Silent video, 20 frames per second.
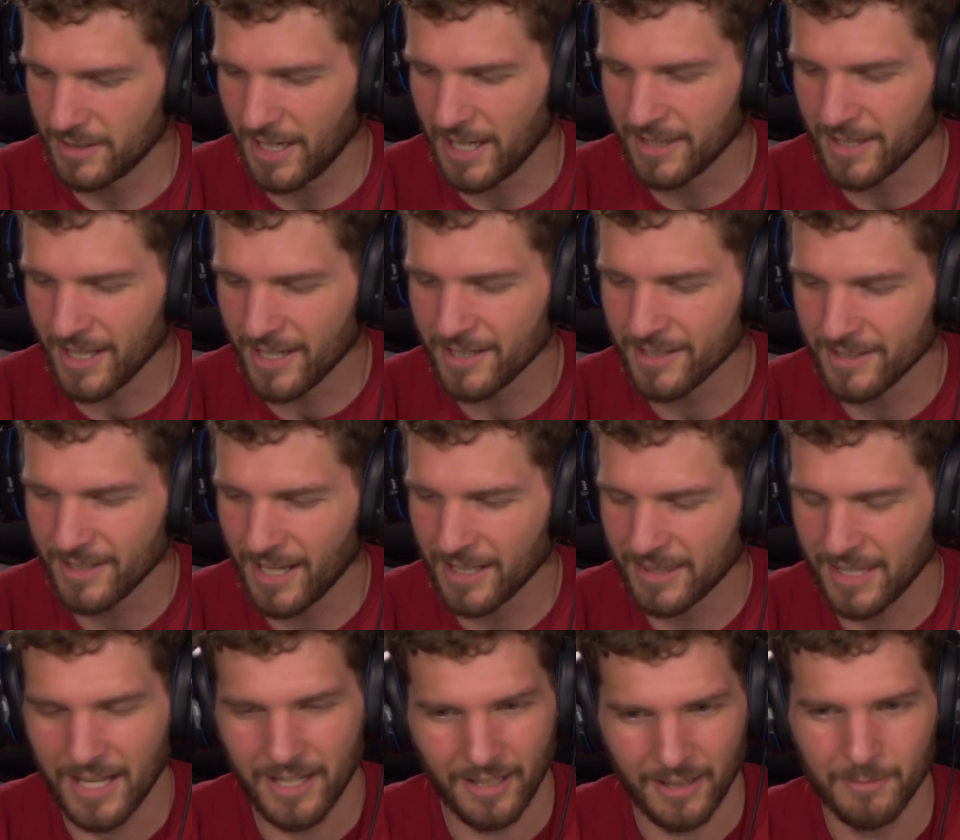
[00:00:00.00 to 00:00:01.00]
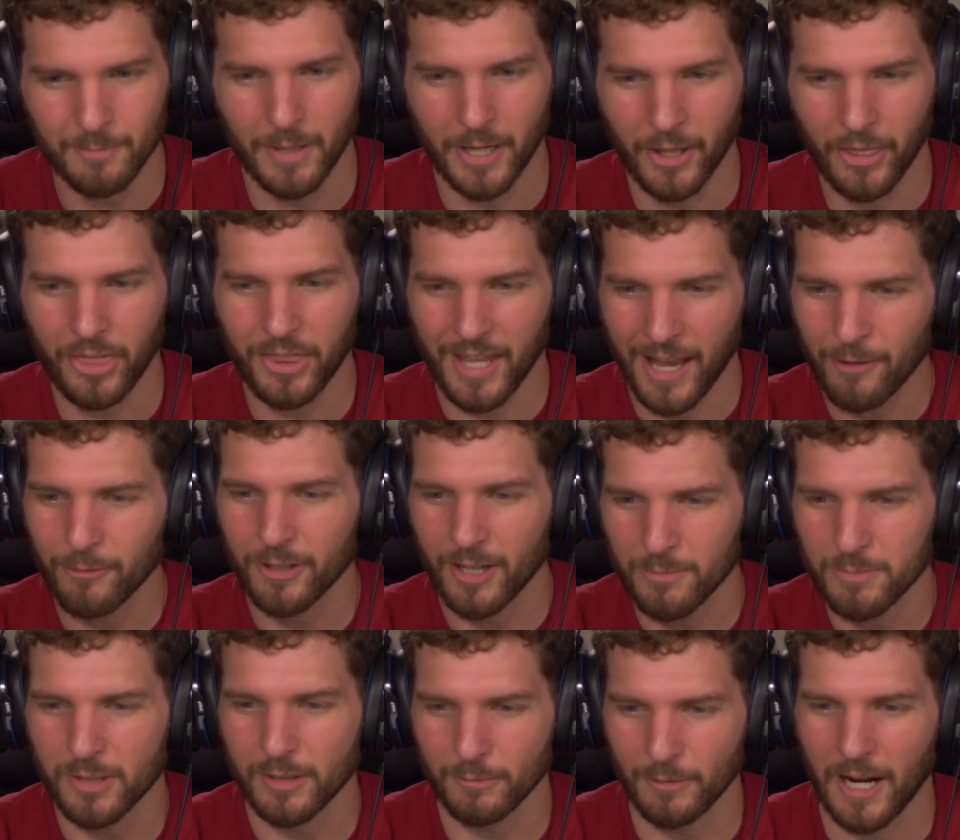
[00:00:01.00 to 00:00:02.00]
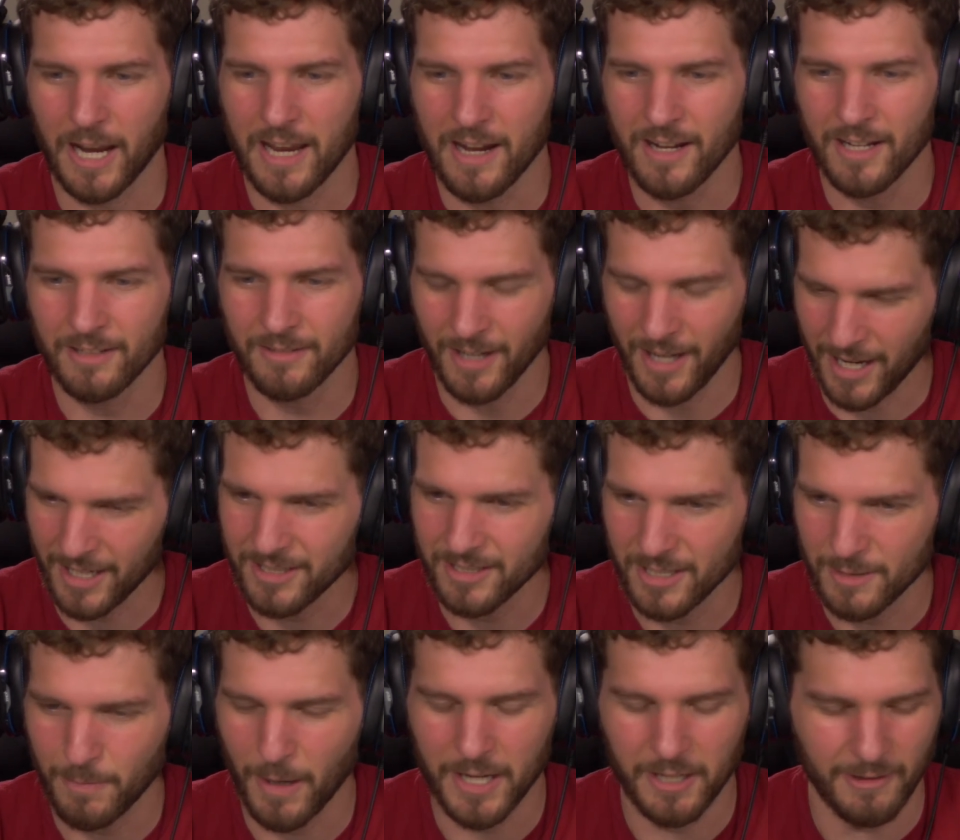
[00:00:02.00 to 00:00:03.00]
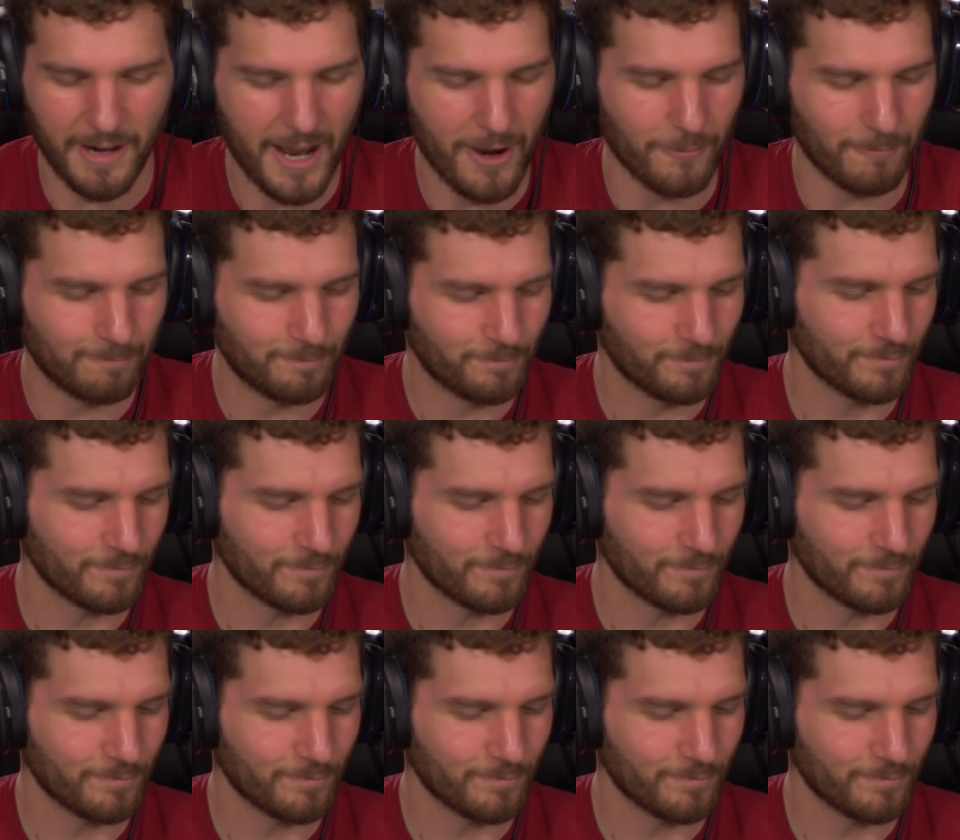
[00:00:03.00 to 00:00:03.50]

And then at the end of the month, down comes the rain and knocks the spider out.